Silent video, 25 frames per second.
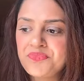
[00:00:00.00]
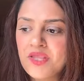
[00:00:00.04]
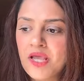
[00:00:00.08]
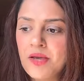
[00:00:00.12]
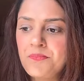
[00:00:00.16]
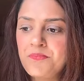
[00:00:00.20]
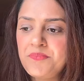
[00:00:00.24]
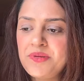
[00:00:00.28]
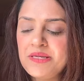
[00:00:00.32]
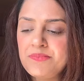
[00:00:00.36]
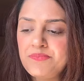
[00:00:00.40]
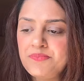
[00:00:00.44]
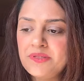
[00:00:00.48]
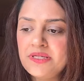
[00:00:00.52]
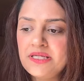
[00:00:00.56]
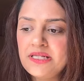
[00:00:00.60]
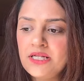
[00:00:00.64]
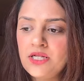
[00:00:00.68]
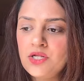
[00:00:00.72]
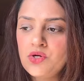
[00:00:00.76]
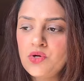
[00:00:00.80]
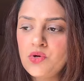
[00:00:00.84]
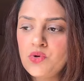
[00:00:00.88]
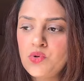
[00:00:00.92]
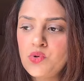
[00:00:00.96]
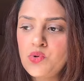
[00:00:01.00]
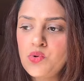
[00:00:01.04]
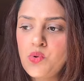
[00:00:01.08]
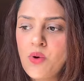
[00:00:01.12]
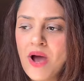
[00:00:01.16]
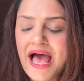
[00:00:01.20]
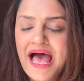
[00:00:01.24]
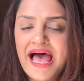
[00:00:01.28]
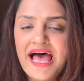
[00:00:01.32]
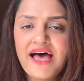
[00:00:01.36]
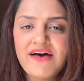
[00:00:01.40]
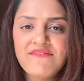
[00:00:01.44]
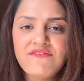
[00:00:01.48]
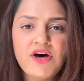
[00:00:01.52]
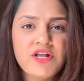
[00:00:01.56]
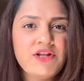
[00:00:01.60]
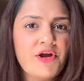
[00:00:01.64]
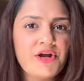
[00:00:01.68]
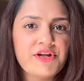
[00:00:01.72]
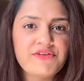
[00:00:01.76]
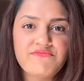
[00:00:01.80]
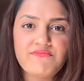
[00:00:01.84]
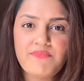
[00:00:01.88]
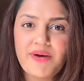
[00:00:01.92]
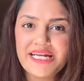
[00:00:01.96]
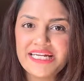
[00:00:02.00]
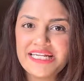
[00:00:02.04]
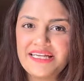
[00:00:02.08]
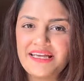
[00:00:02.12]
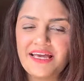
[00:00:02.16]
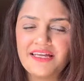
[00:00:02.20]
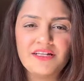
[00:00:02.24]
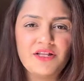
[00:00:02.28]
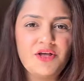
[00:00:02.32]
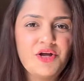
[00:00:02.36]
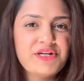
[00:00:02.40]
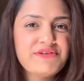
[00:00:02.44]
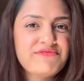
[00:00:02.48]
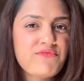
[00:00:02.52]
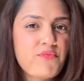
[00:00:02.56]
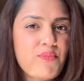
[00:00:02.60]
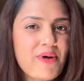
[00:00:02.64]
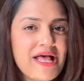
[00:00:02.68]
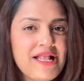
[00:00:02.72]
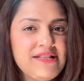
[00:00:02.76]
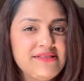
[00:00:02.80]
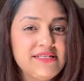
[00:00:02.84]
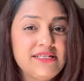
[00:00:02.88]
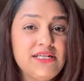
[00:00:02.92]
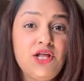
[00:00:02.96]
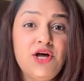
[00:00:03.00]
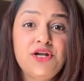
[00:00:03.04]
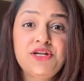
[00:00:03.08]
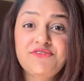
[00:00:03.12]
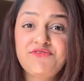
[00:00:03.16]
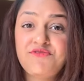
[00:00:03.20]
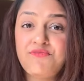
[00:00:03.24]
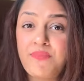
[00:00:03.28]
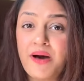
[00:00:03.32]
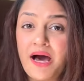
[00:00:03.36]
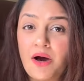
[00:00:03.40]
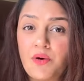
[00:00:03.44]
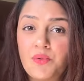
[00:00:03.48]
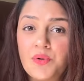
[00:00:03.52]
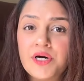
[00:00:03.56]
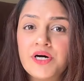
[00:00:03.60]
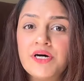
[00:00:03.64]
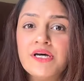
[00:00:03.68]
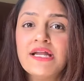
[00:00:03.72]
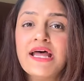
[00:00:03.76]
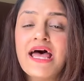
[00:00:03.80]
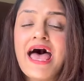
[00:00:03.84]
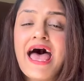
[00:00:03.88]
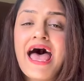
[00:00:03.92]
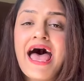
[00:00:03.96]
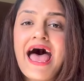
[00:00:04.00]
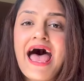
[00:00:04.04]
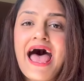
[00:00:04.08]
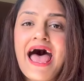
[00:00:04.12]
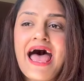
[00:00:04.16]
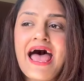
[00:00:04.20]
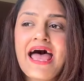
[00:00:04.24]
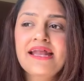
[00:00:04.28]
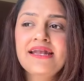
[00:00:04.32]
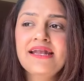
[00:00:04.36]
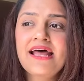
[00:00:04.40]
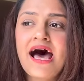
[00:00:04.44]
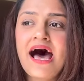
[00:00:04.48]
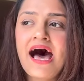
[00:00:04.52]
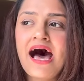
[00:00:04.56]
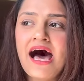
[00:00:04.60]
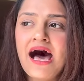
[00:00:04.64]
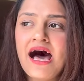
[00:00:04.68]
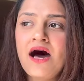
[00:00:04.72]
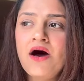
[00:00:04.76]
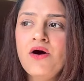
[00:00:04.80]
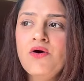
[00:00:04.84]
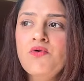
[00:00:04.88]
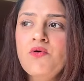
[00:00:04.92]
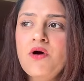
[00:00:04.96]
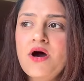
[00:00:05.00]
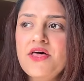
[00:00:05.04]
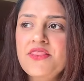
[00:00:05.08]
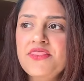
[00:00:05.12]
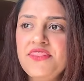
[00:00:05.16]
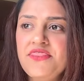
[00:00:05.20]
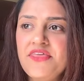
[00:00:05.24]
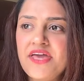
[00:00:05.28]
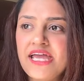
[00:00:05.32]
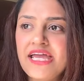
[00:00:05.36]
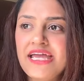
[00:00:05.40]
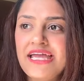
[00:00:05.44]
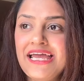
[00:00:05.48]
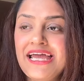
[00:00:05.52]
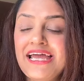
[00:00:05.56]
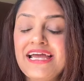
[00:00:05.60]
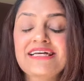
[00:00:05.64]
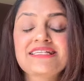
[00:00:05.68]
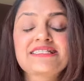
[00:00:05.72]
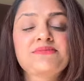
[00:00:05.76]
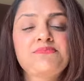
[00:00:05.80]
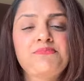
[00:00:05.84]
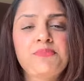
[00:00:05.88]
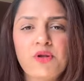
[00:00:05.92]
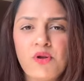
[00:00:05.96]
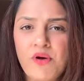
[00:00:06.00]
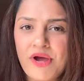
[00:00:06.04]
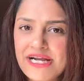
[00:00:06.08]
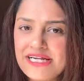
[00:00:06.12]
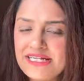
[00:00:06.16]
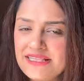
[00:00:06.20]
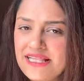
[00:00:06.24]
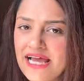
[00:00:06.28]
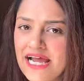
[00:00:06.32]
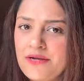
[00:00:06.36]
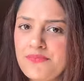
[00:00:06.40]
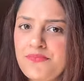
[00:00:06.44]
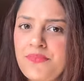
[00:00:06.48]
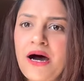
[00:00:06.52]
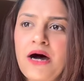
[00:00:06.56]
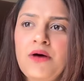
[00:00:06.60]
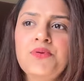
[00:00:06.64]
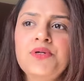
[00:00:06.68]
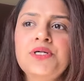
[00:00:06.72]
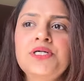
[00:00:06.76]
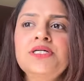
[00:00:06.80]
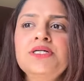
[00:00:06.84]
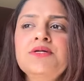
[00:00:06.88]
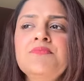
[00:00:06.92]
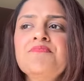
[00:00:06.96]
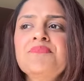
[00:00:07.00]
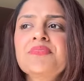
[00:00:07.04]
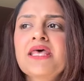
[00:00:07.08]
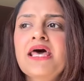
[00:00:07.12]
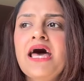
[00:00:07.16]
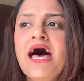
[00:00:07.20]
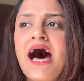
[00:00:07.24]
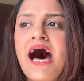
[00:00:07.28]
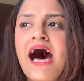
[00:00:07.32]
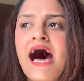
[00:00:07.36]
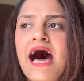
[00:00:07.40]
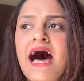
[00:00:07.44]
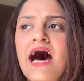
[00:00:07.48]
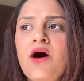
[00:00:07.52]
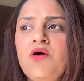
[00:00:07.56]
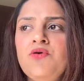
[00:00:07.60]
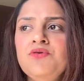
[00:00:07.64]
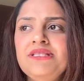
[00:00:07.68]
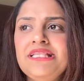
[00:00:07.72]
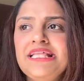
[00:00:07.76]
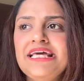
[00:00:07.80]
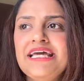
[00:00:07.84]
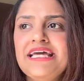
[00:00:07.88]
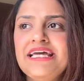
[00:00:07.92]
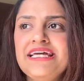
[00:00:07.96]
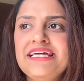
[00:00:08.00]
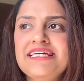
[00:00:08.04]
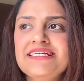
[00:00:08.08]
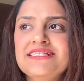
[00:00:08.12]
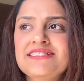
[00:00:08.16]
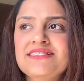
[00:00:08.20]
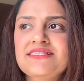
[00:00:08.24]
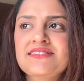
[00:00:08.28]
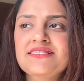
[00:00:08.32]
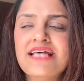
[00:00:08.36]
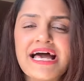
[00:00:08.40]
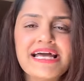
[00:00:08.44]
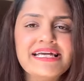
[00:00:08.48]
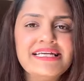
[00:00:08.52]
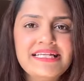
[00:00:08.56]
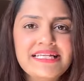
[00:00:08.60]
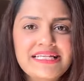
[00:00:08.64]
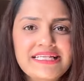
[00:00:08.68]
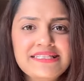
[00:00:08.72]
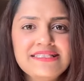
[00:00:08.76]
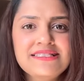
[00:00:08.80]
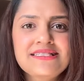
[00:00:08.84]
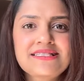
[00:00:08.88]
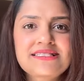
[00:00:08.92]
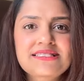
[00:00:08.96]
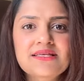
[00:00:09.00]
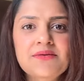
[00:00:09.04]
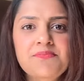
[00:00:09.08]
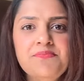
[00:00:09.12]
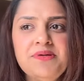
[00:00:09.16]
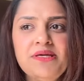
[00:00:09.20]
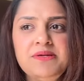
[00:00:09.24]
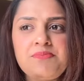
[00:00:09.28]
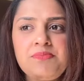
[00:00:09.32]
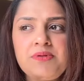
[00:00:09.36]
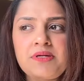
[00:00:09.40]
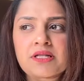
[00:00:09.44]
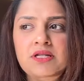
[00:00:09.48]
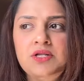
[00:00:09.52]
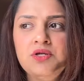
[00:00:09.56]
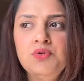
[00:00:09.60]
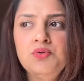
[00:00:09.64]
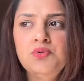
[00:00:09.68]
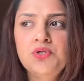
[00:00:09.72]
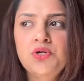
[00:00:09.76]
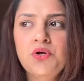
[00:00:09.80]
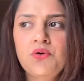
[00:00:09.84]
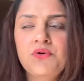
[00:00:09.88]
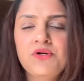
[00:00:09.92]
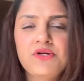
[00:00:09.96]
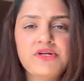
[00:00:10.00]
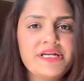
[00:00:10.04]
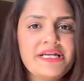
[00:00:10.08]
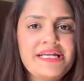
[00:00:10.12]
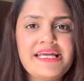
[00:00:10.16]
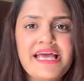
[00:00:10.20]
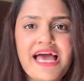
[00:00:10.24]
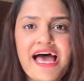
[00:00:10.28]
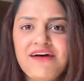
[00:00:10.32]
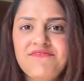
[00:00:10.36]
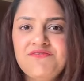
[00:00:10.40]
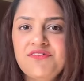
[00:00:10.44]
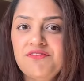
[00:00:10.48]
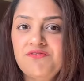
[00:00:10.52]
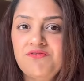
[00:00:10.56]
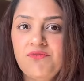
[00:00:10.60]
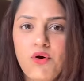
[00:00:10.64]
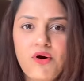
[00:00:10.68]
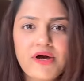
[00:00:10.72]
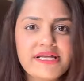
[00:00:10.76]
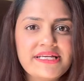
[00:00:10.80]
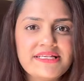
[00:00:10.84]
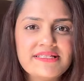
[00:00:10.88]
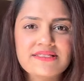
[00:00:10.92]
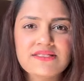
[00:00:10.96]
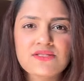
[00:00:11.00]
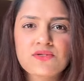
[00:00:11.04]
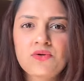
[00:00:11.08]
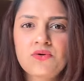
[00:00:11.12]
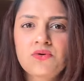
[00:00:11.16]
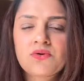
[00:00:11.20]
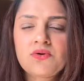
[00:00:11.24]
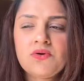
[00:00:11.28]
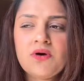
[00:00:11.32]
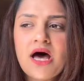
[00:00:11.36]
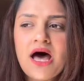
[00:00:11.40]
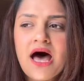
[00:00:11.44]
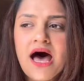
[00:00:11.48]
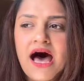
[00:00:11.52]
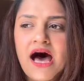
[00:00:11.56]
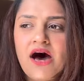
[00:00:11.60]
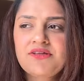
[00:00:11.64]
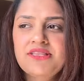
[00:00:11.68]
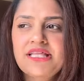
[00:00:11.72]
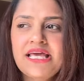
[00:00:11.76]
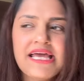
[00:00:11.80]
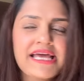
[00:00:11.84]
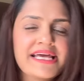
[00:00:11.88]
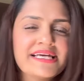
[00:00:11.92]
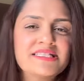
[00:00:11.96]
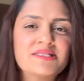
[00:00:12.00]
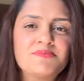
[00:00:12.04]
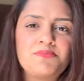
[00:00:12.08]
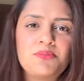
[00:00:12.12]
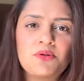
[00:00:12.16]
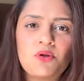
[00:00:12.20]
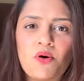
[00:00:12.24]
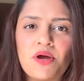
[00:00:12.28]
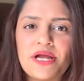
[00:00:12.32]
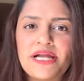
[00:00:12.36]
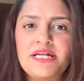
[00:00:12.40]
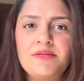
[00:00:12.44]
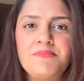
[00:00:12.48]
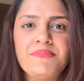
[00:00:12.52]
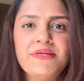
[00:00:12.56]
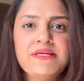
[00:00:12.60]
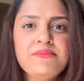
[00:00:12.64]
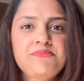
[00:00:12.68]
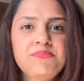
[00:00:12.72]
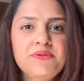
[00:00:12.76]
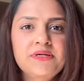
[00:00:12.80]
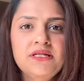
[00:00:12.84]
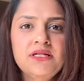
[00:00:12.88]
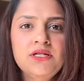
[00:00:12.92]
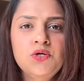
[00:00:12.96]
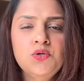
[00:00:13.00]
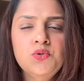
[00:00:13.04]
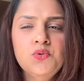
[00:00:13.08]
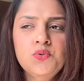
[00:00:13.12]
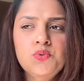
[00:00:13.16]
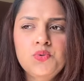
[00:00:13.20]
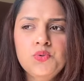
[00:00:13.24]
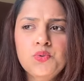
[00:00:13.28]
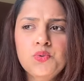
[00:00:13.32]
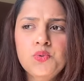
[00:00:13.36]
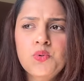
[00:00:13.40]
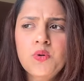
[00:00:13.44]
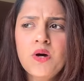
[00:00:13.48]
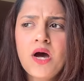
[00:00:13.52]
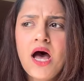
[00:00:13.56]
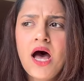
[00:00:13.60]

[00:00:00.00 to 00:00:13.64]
people who have a lot of money and a lot of wealth and a lot of power, and how they exploit that power, how they silence people who don't really have a voice, so how they exploit people who